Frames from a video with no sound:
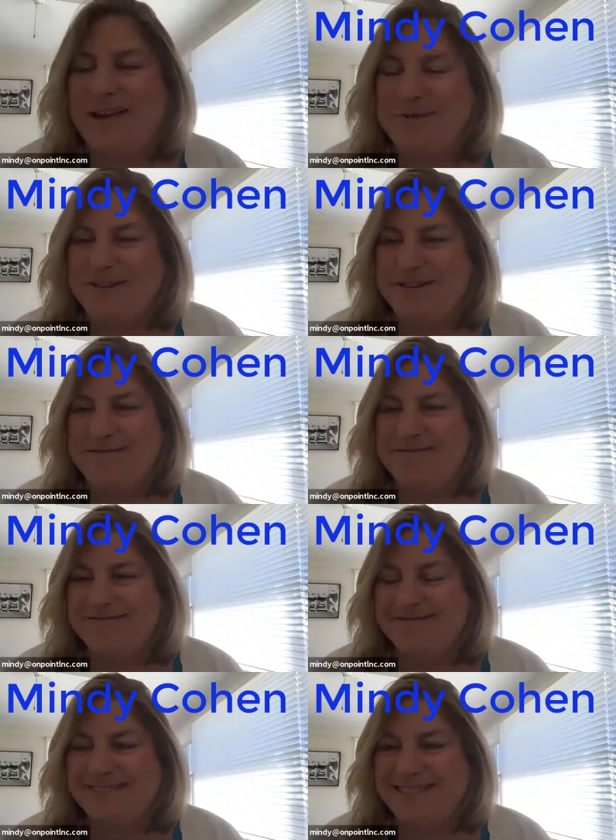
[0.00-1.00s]
How are you?
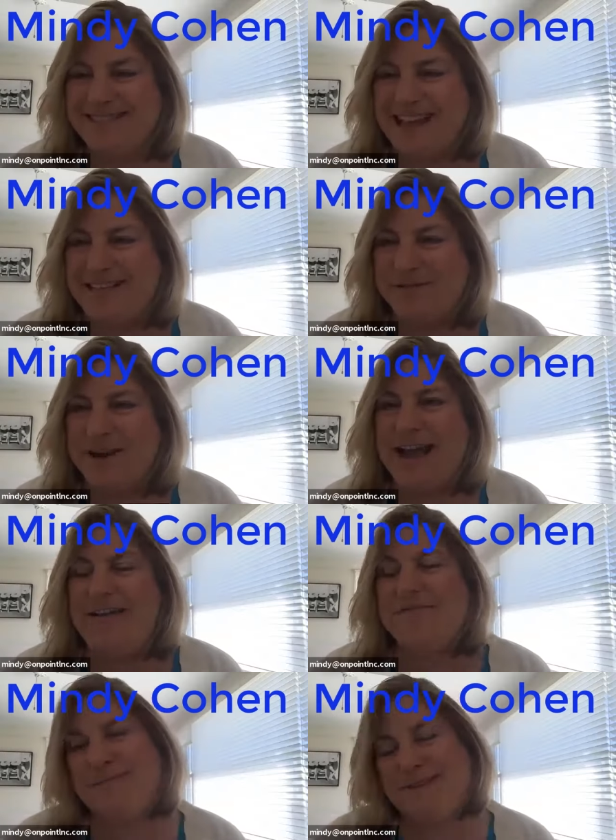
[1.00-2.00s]
I am Thanks for
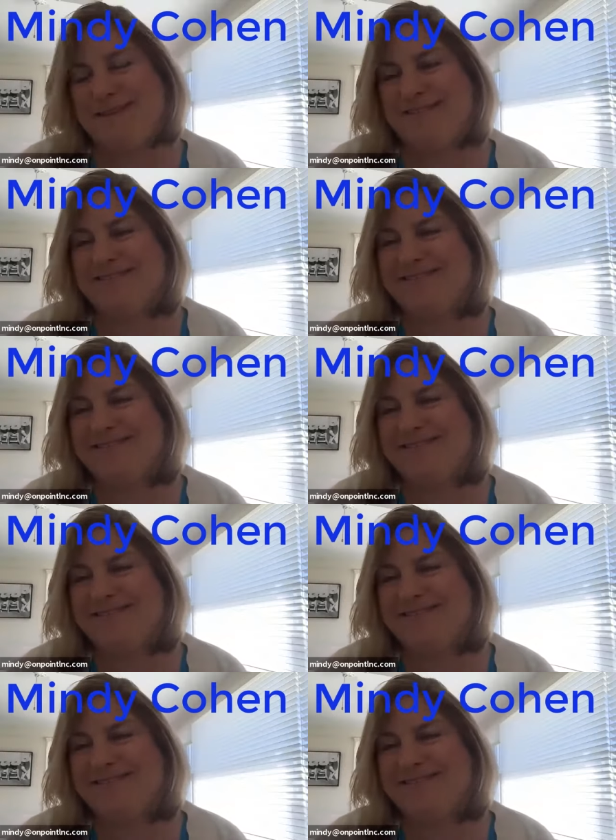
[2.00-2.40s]
having me.